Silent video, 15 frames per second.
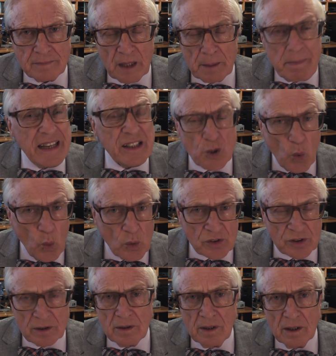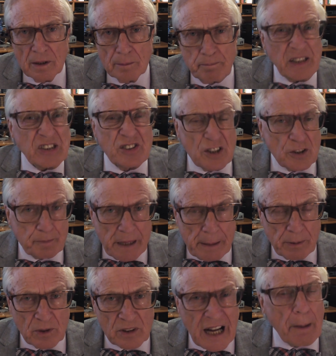Mentors and business
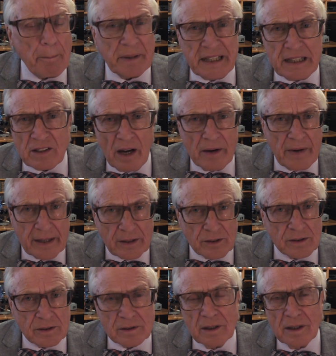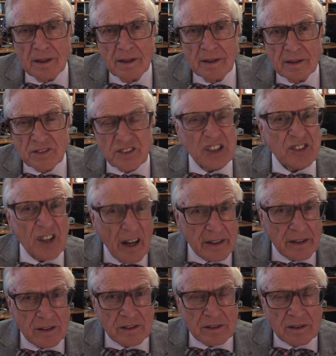people, company directors,
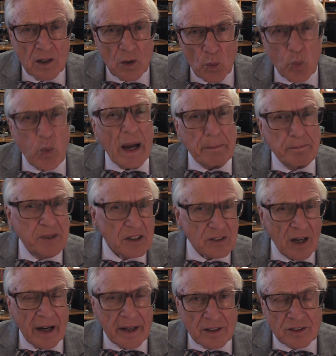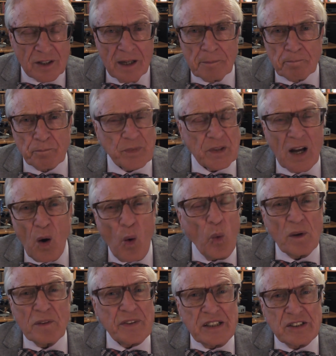designers, web designers,
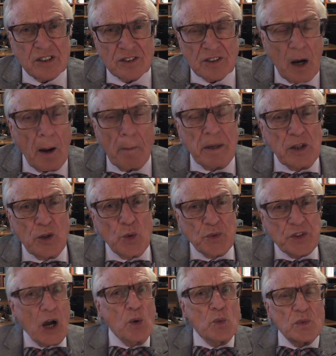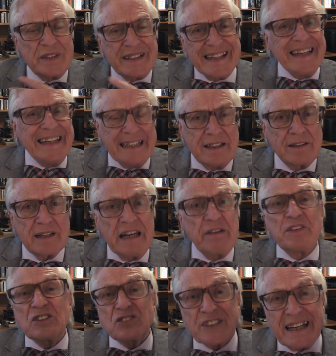all of these, I mean, you don't need,
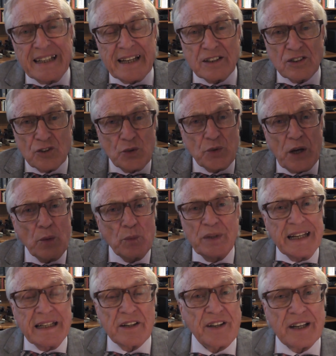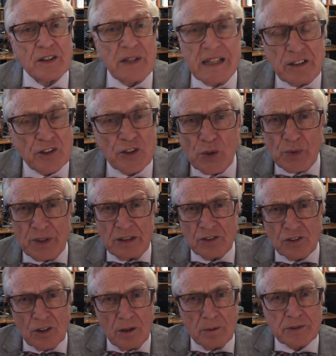even estate agents, you don't need a degree to do these
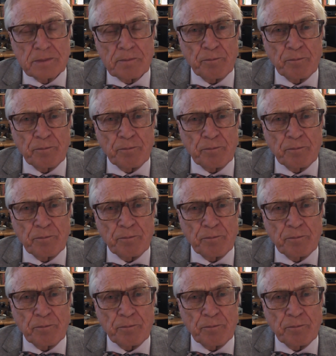jobs.